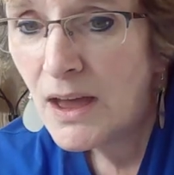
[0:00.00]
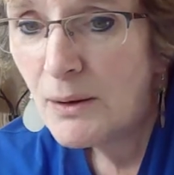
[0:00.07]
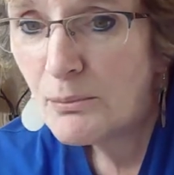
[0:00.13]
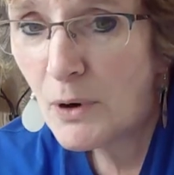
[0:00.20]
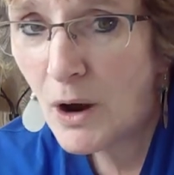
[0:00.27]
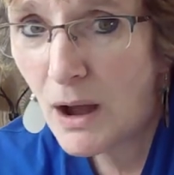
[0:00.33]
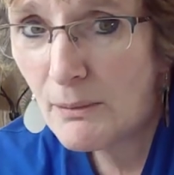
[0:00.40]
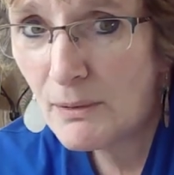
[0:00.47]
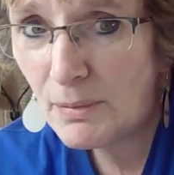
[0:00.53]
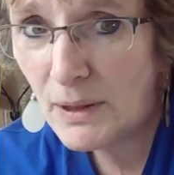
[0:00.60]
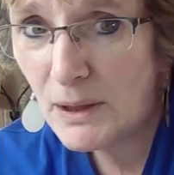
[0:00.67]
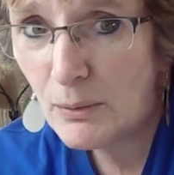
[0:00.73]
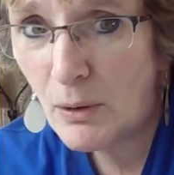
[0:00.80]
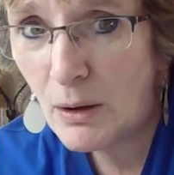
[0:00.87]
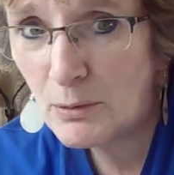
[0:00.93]
Probably
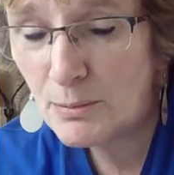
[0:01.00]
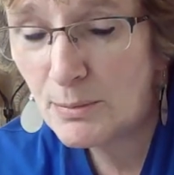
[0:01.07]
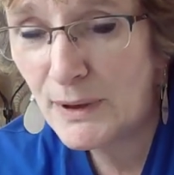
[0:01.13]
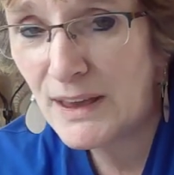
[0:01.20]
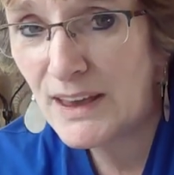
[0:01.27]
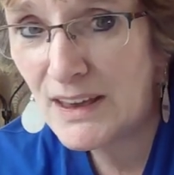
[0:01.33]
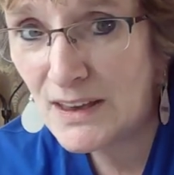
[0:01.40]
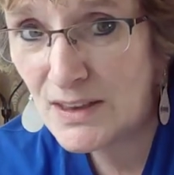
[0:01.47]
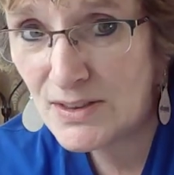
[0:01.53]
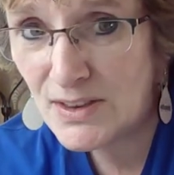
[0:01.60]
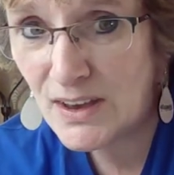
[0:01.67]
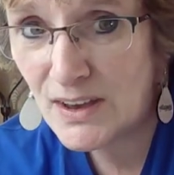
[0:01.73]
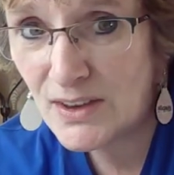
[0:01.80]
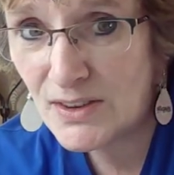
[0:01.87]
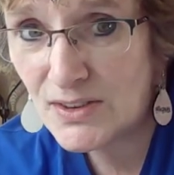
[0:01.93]
what would be
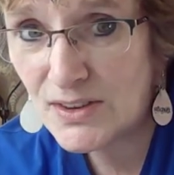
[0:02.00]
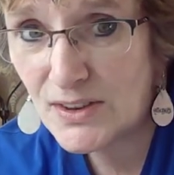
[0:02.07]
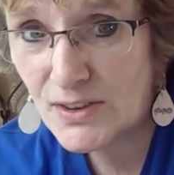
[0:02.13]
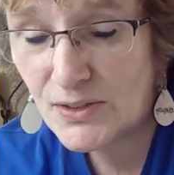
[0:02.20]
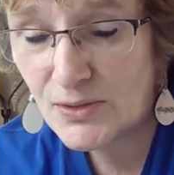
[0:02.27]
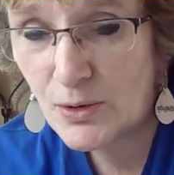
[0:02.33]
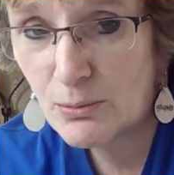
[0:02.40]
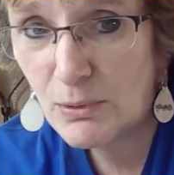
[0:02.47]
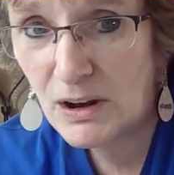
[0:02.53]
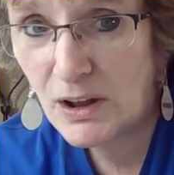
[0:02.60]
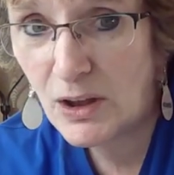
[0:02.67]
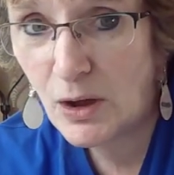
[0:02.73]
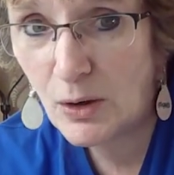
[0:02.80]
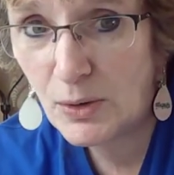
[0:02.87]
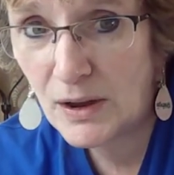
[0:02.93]
easiest is for me to
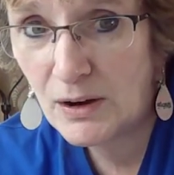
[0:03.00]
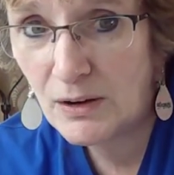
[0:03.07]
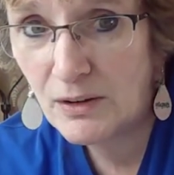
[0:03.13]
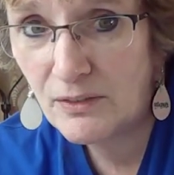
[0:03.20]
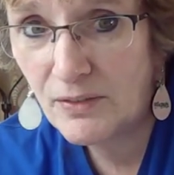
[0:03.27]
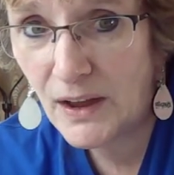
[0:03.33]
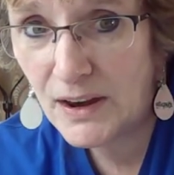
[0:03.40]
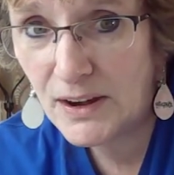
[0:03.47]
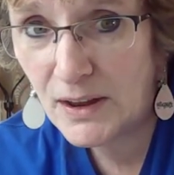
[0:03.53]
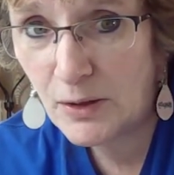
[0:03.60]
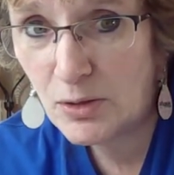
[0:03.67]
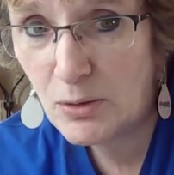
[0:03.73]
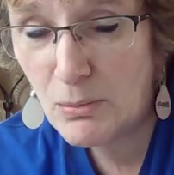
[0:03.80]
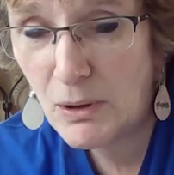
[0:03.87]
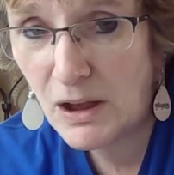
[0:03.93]
go there and find out
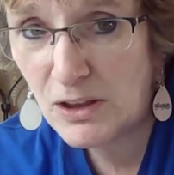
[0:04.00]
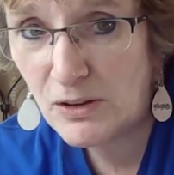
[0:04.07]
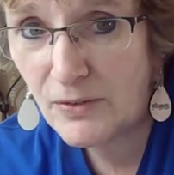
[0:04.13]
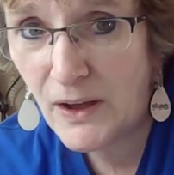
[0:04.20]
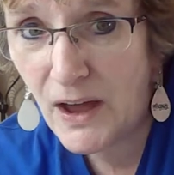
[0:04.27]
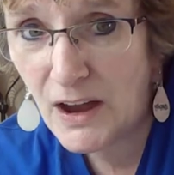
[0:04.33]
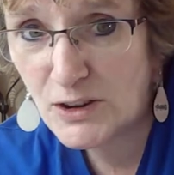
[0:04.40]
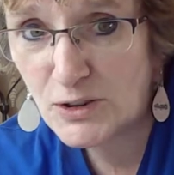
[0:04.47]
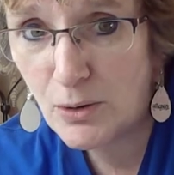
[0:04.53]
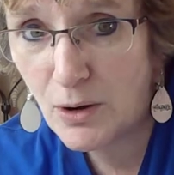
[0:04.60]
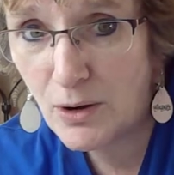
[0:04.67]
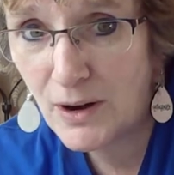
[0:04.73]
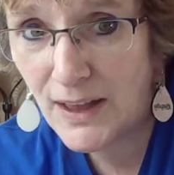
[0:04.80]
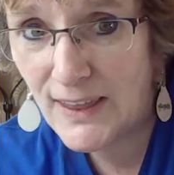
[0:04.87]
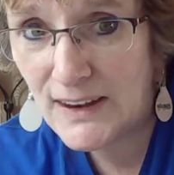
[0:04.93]
the
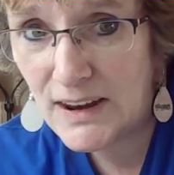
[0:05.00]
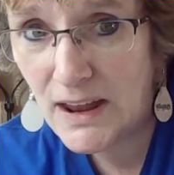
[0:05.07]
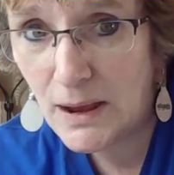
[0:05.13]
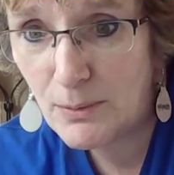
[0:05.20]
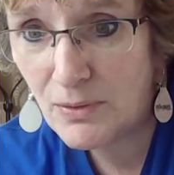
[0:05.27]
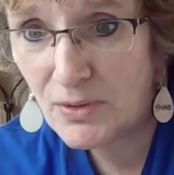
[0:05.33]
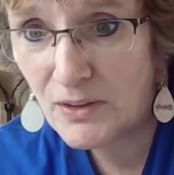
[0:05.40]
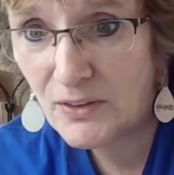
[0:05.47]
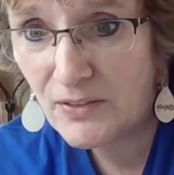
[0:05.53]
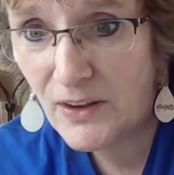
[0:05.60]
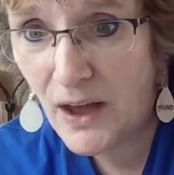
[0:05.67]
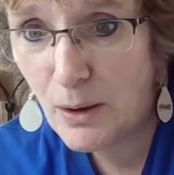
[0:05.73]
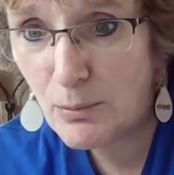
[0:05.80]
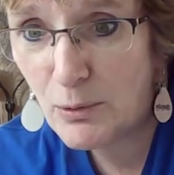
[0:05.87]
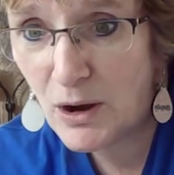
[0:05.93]
manufacturer and the name of the
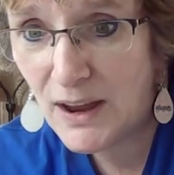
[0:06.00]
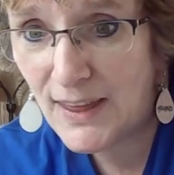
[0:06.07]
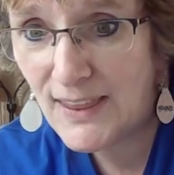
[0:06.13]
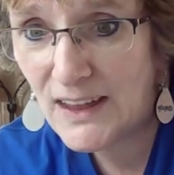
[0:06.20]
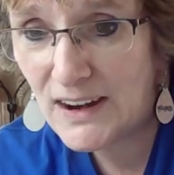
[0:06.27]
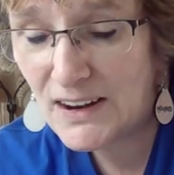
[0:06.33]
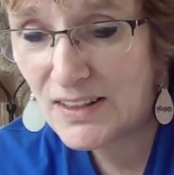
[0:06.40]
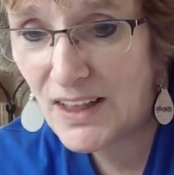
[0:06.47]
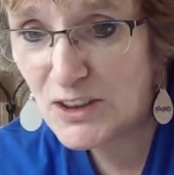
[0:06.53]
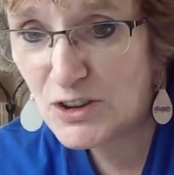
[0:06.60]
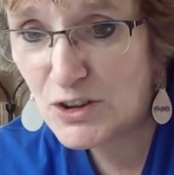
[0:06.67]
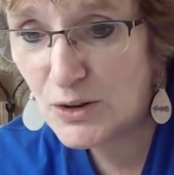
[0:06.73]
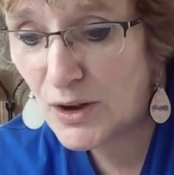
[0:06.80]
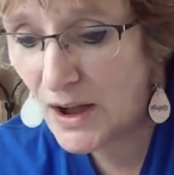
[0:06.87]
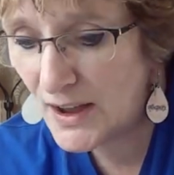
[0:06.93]
fabric and then to let
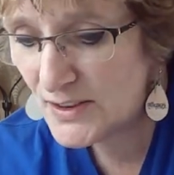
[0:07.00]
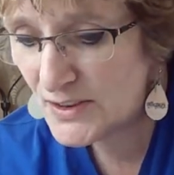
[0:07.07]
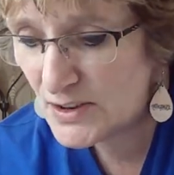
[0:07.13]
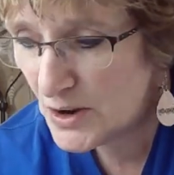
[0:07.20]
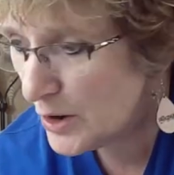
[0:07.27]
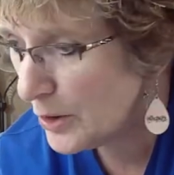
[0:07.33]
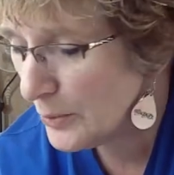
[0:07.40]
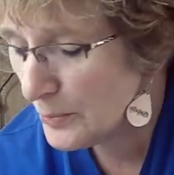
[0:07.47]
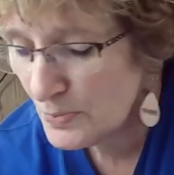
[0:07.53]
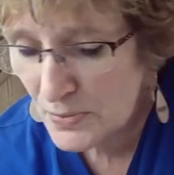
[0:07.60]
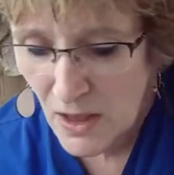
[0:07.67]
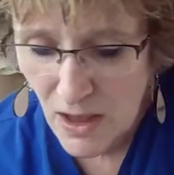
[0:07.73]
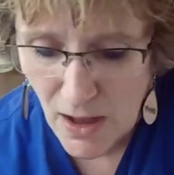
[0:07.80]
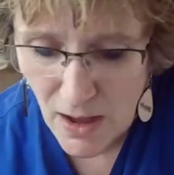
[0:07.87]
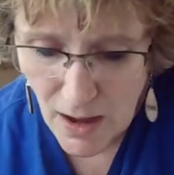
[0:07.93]
you guys know.
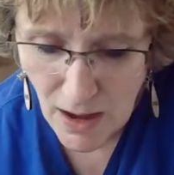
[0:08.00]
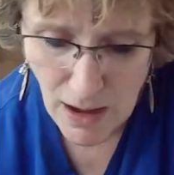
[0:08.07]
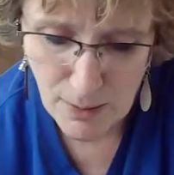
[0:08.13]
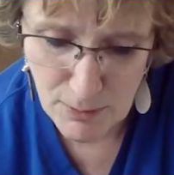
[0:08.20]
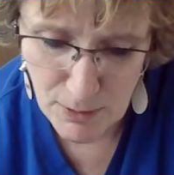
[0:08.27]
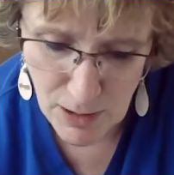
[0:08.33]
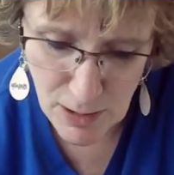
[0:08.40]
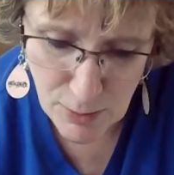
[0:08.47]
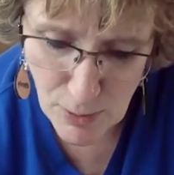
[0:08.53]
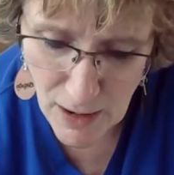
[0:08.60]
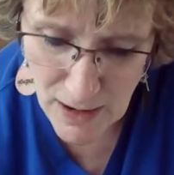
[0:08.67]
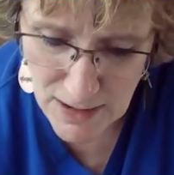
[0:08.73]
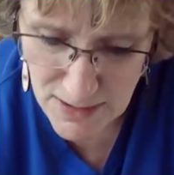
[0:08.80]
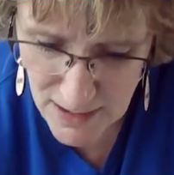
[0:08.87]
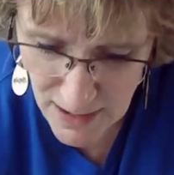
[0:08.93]
I'm going to
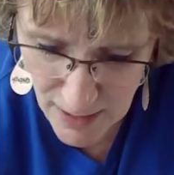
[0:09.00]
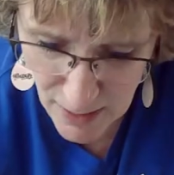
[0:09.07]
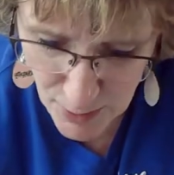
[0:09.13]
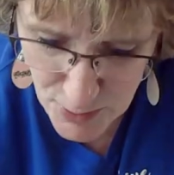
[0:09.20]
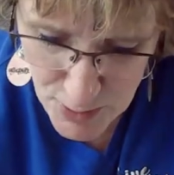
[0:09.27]
write down.